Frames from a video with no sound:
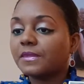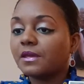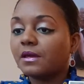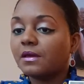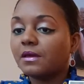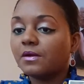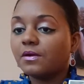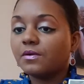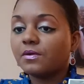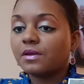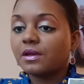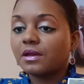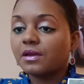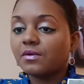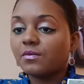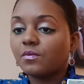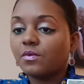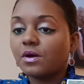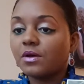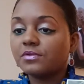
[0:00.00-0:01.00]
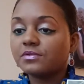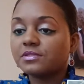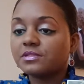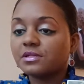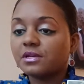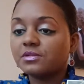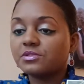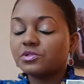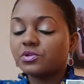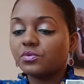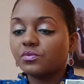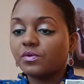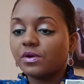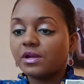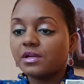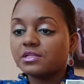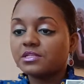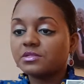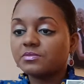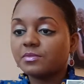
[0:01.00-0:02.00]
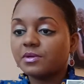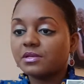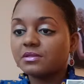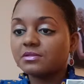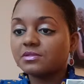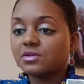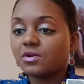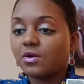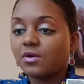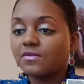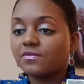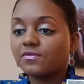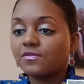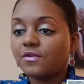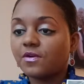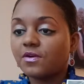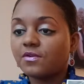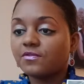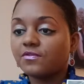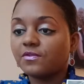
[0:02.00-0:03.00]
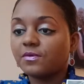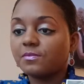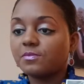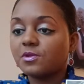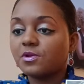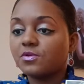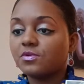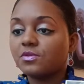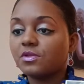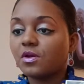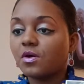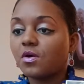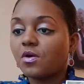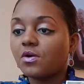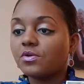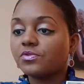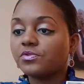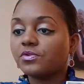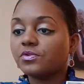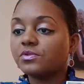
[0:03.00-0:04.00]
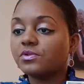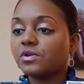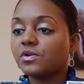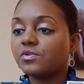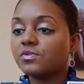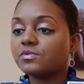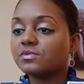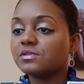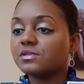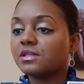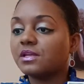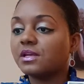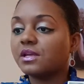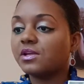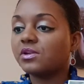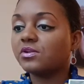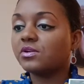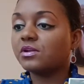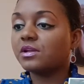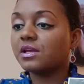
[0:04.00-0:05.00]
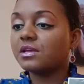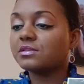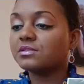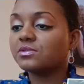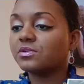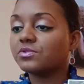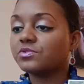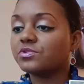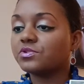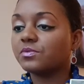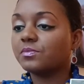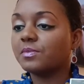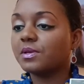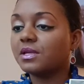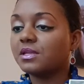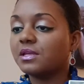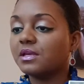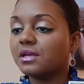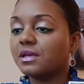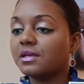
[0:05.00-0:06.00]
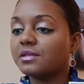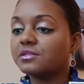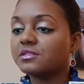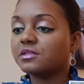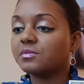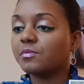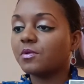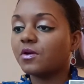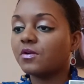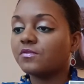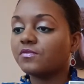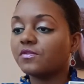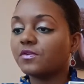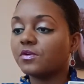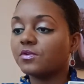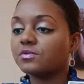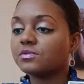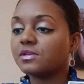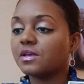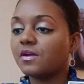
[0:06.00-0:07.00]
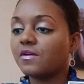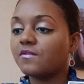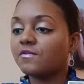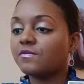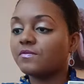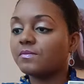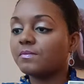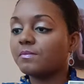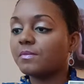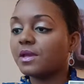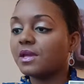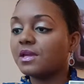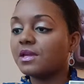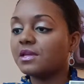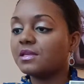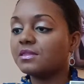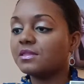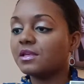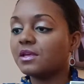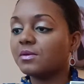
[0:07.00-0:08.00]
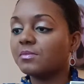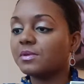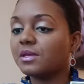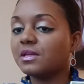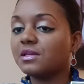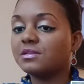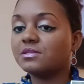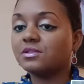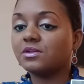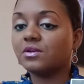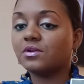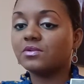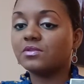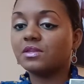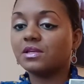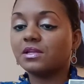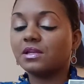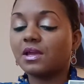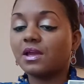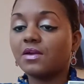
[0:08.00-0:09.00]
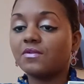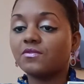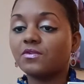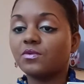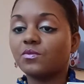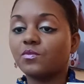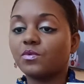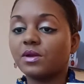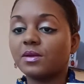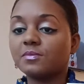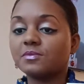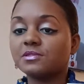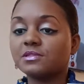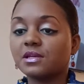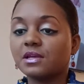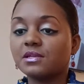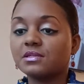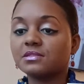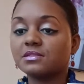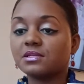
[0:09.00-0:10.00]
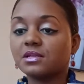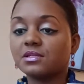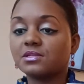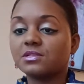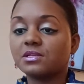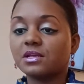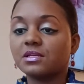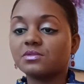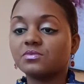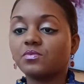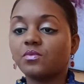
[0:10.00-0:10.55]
okay, while such arrangements are far from new, the author notes the internet, social media, and smartphones have made them easier than ever. Websites such as